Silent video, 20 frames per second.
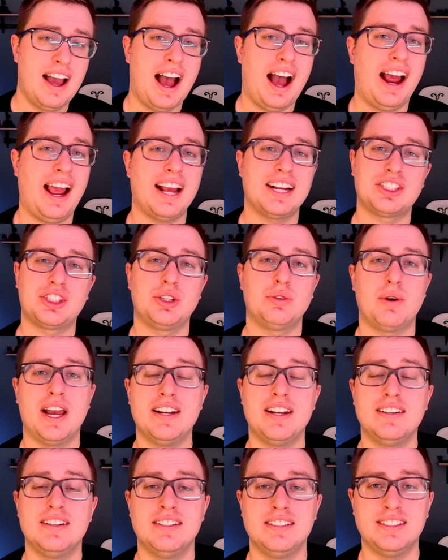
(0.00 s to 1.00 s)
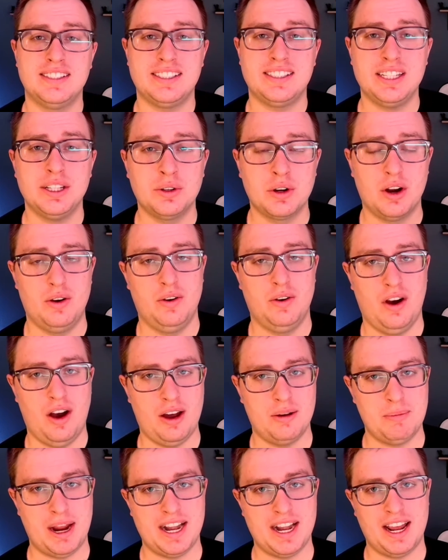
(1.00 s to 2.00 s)
I actually read 0
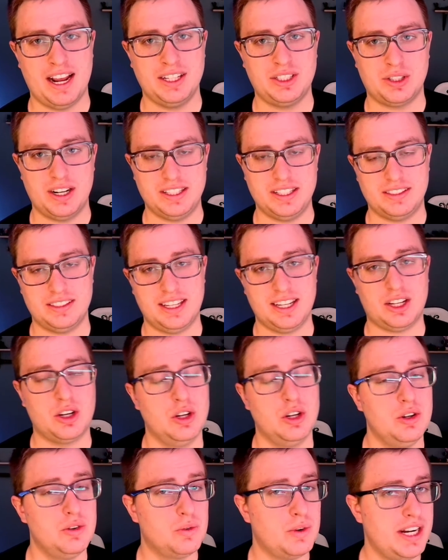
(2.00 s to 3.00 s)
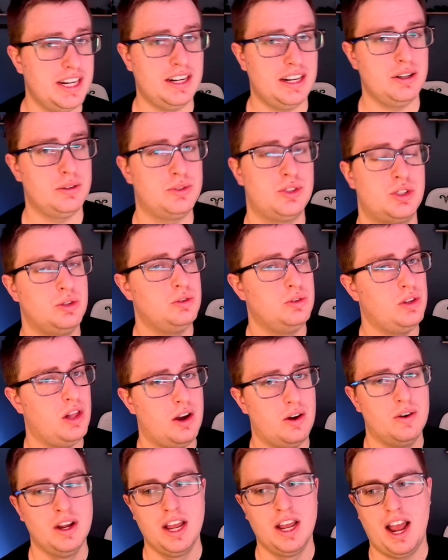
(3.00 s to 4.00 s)
on my nitrates. It couldn't read it. It was too
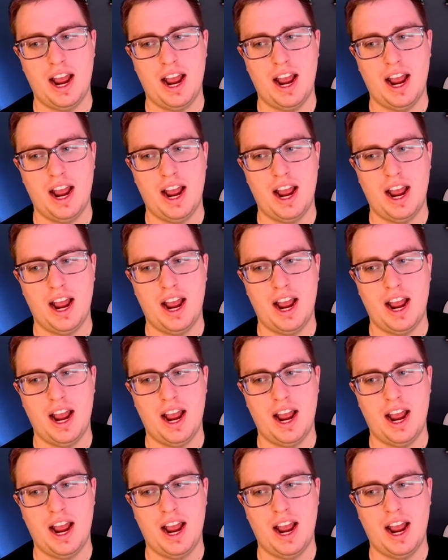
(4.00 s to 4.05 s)
low.